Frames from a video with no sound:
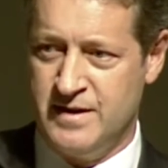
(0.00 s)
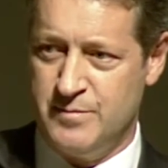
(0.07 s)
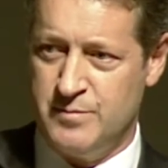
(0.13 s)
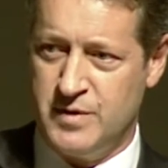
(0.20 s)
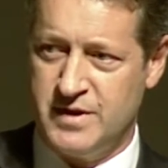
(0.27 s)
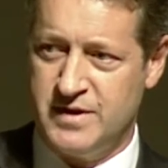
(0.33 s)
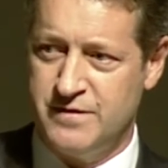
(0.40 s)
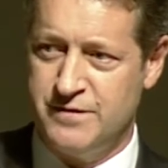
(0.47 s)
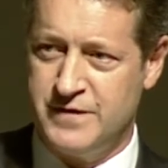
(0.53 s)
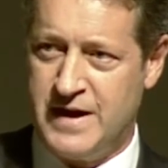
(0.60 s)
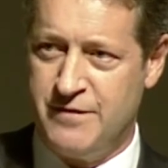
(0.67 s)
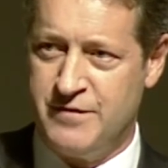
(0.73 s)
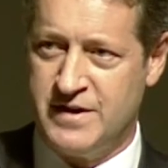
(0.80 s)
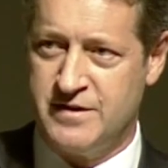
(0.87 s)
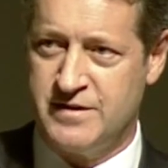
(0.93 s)
modern
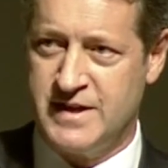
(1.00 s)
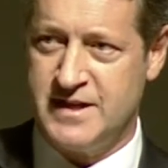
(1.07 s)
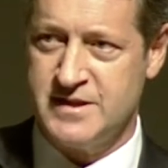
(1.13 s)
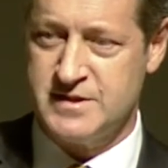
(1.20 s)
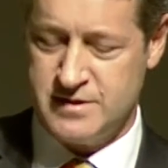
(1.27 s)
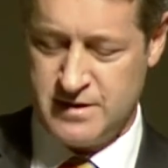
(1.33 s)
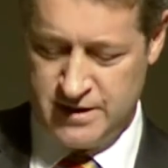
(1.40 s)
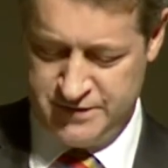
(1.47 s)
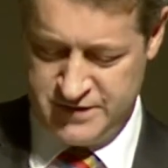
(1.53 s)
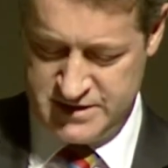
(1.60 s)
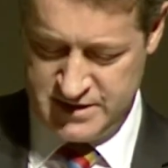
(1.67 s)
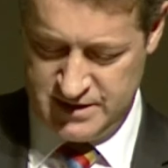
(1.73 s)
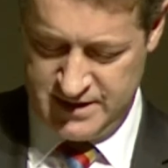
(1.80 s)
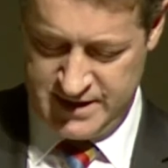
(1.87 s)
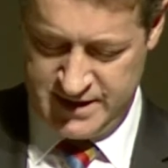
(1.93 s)
$500,000
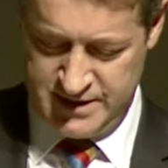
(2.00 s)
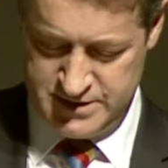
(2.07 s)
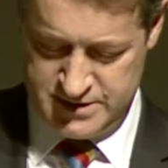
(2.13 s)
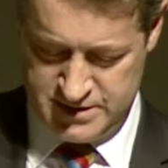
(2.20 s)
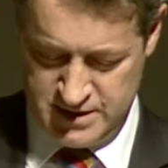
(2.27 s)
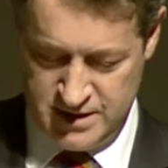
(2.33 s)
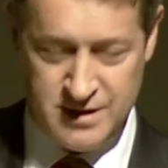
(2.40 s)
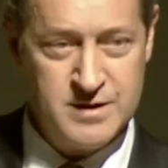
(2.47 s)
facilities,